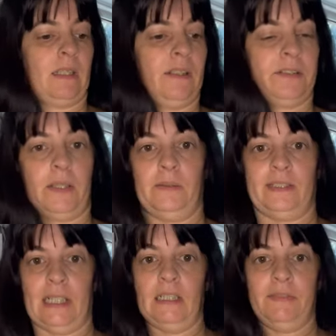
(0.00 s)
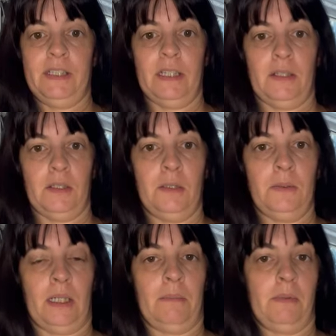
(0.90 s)
So today's video,
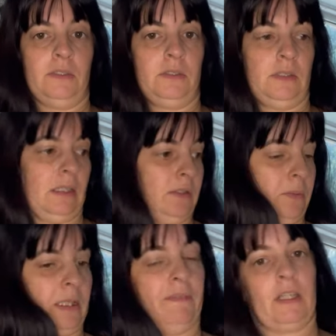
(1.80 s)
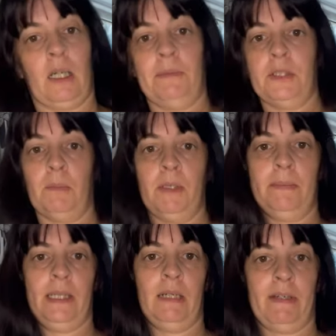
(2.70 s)
I wanted to do another come shop with
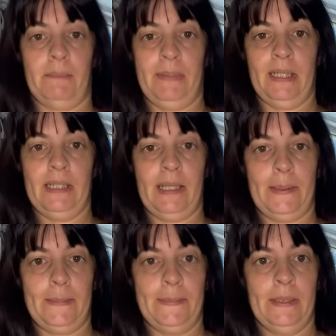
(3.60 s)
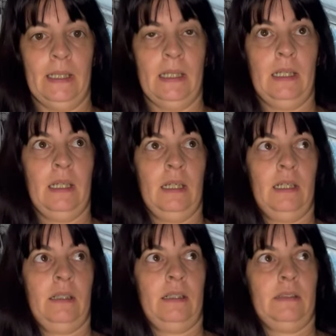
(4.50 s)
me around B and M
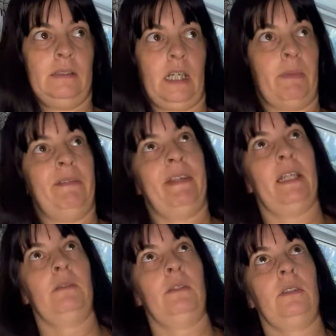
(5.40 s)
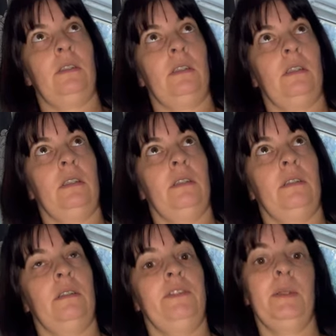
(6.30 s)
that I went round
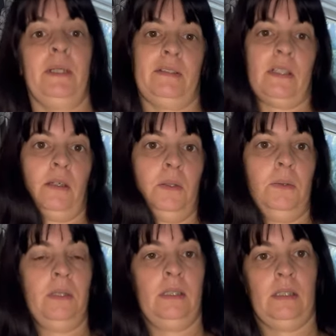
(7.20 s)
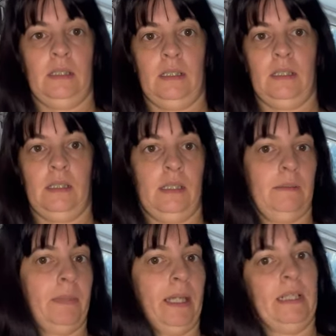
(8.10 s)
a few weeks ago in
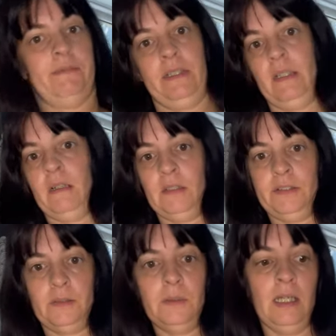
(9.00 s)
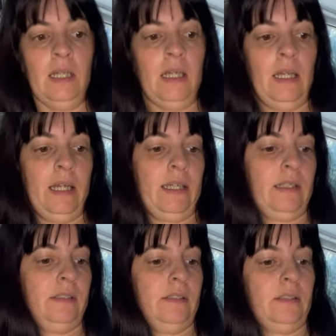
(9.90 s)
by Elephant and Castle
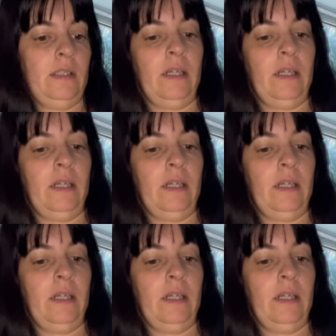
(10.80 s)
and